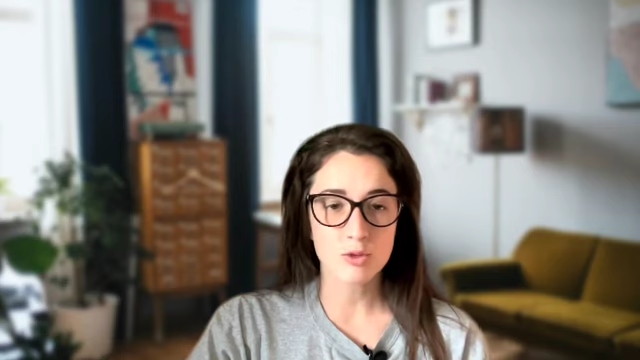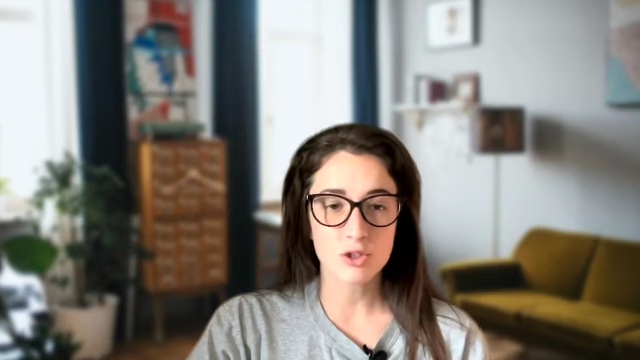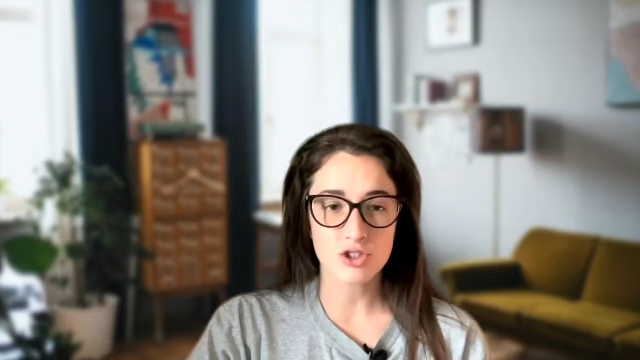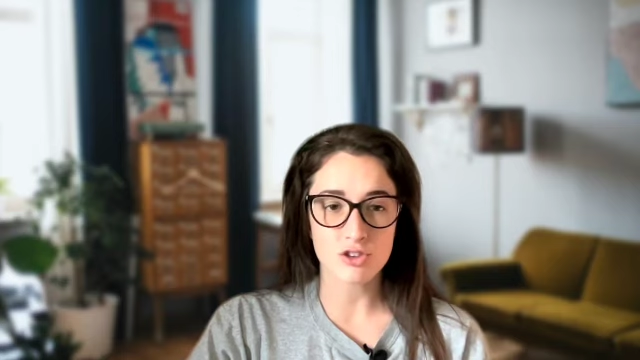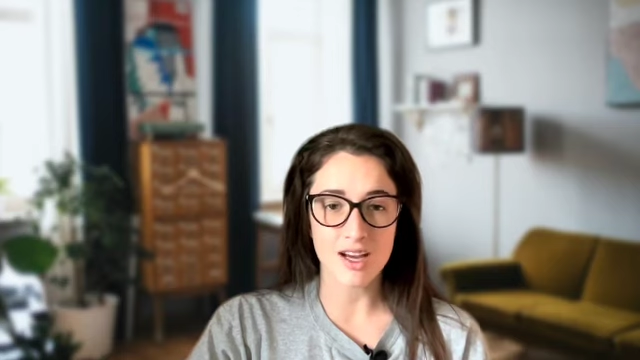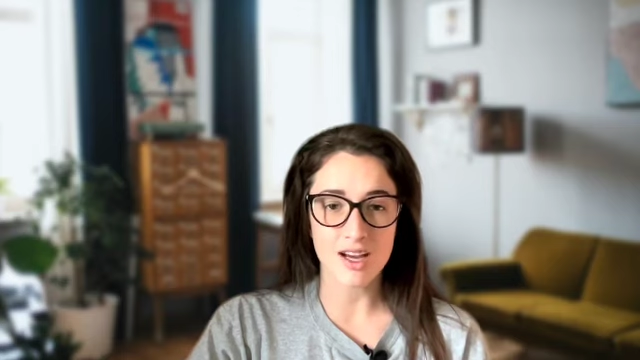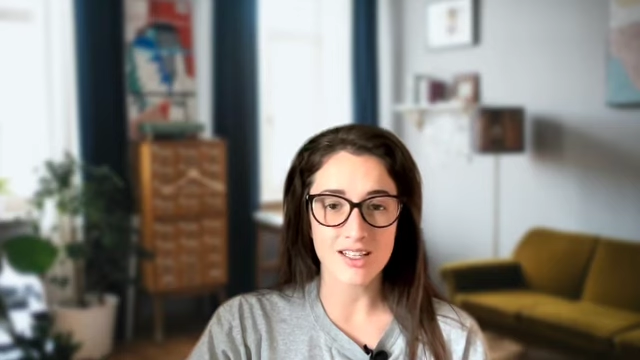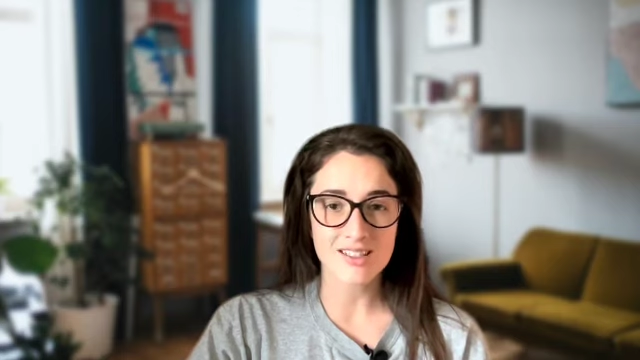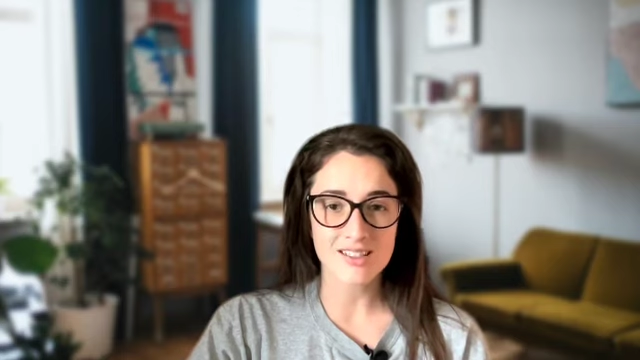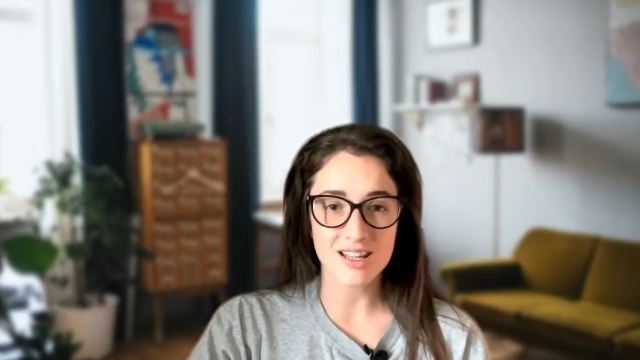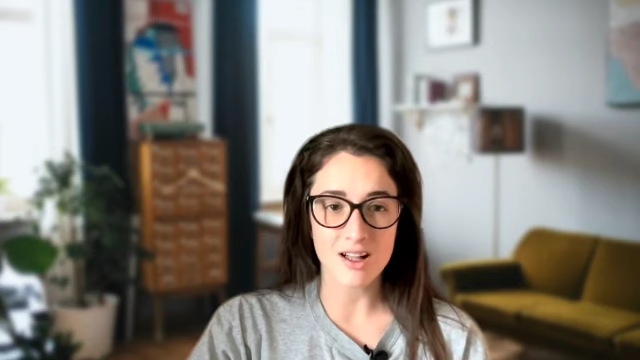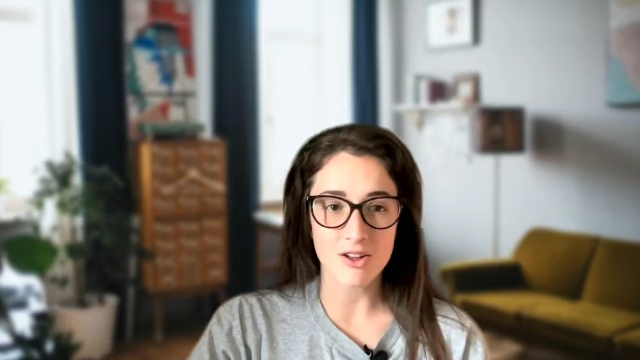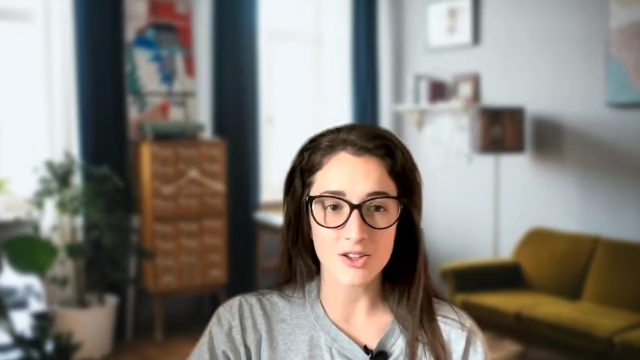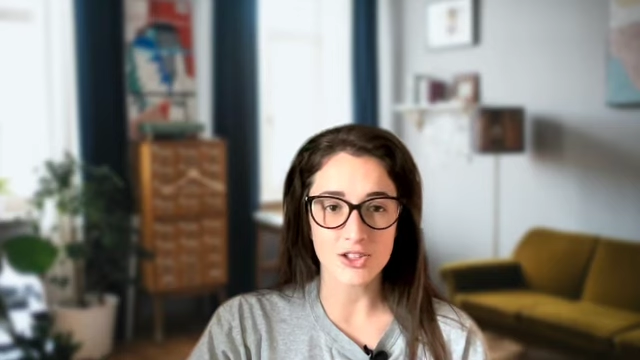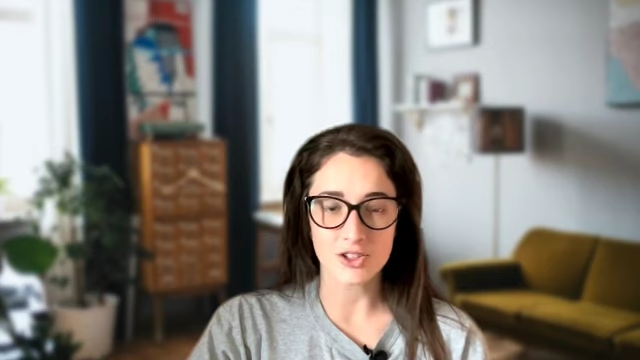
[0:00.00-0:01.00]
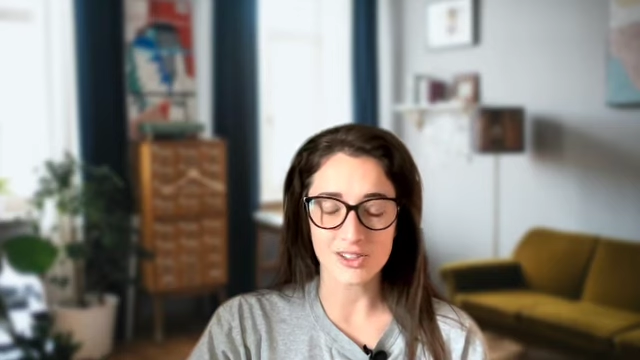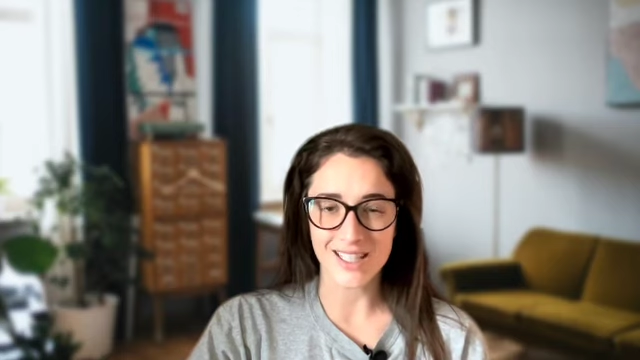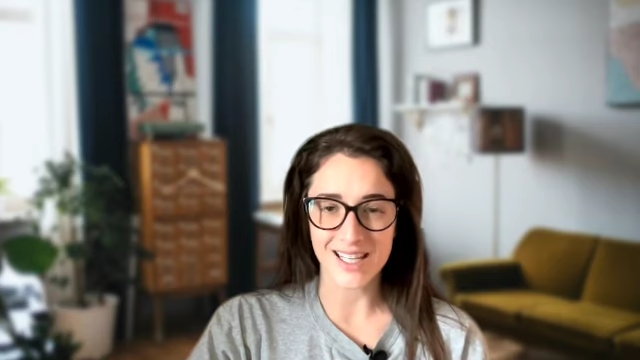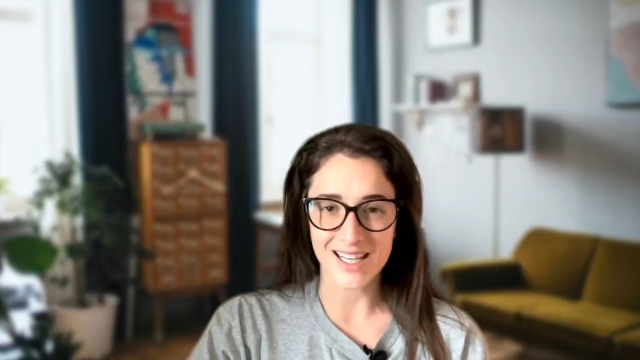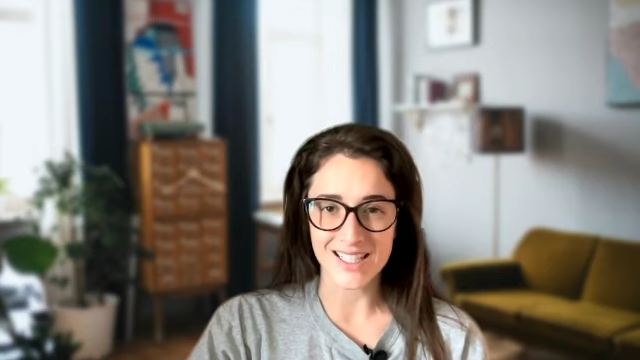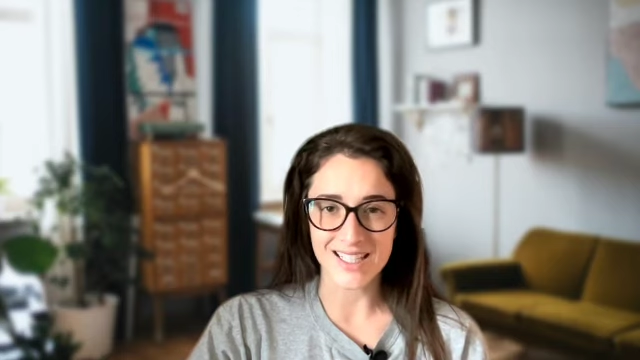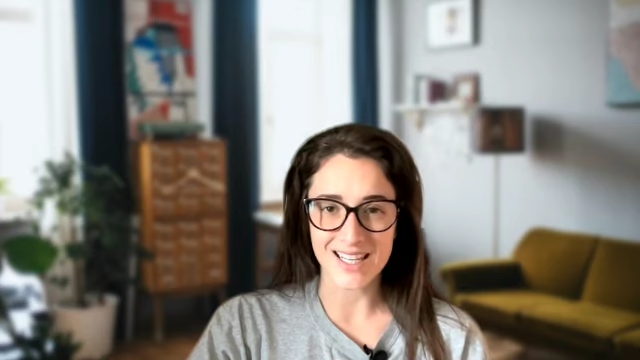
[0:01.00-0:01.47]
when trying to sell your
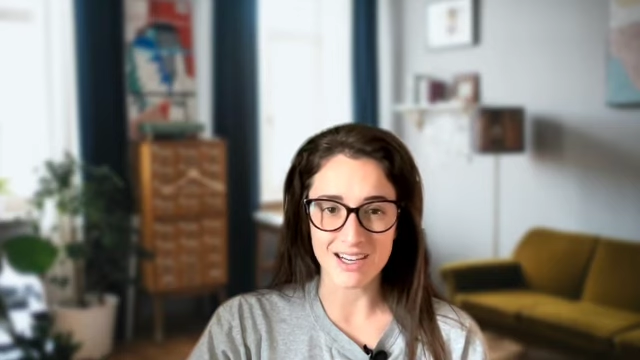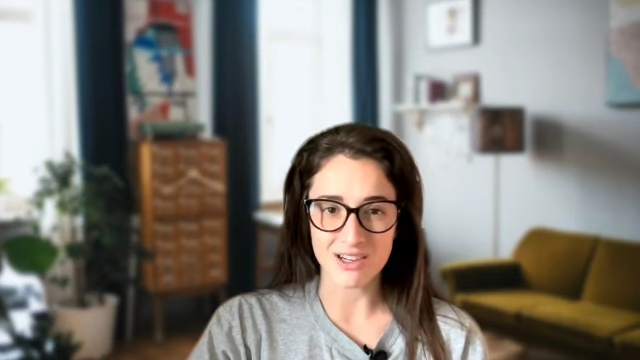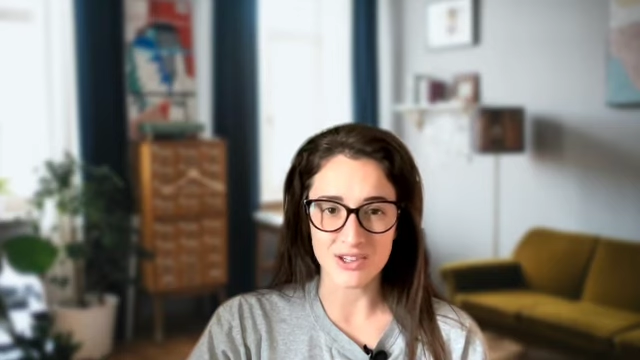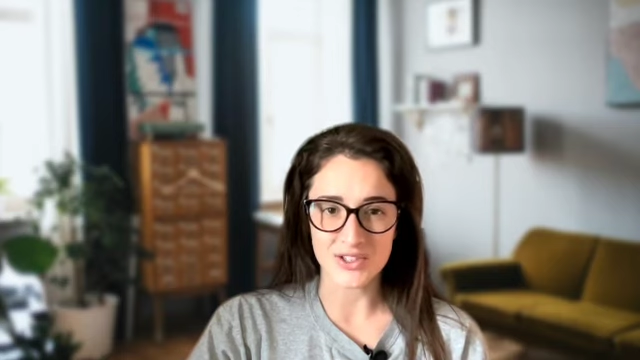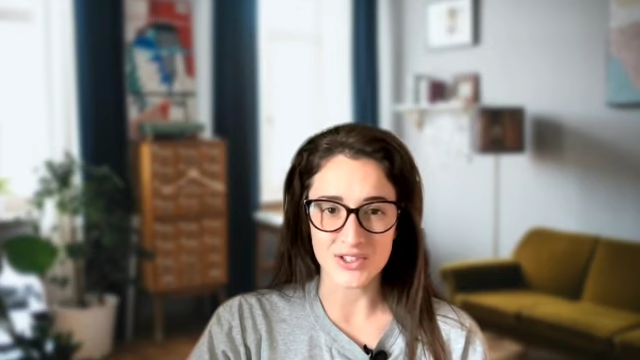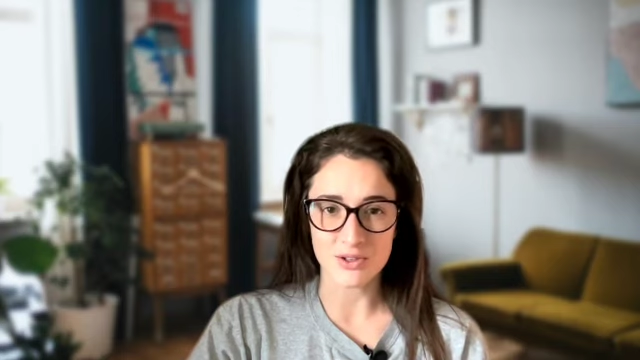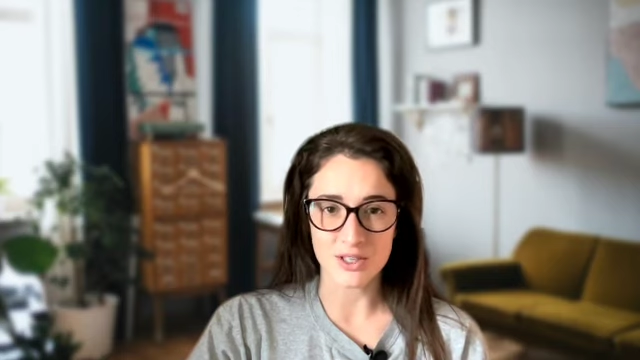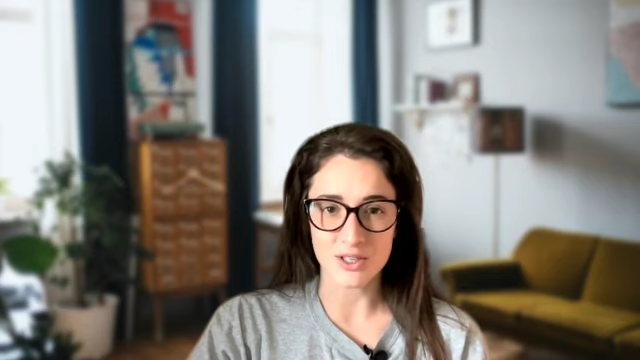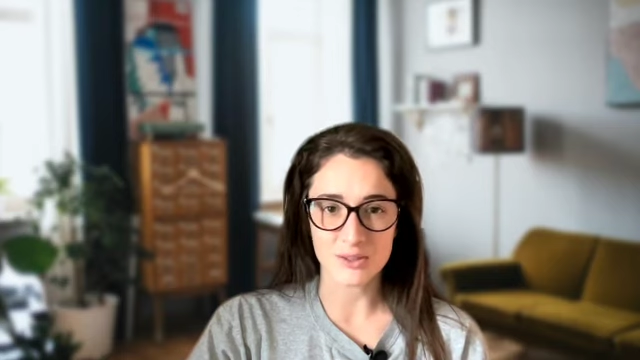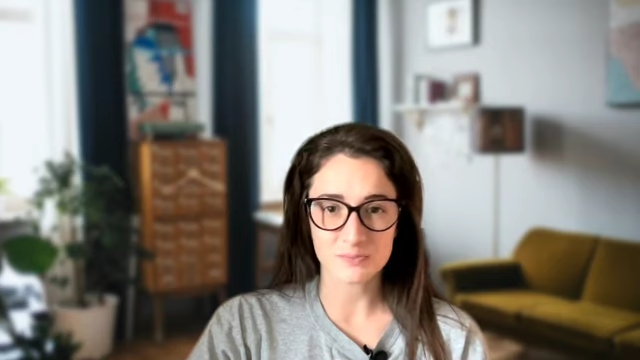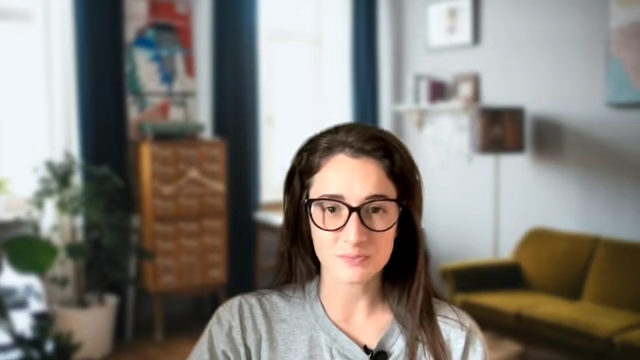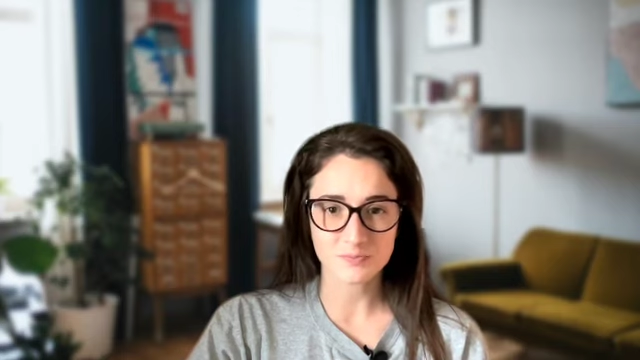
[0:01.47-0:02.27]
land in Arizona.